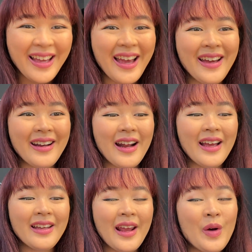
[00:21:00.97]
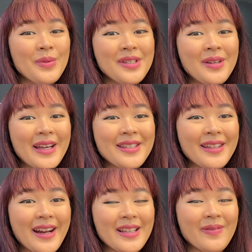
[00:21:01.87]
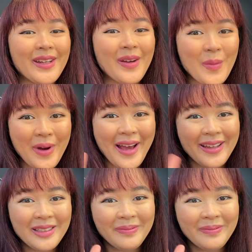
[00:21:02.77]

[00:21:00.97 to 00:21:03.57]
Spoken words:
and I hope to see you guys in the next video. Bye!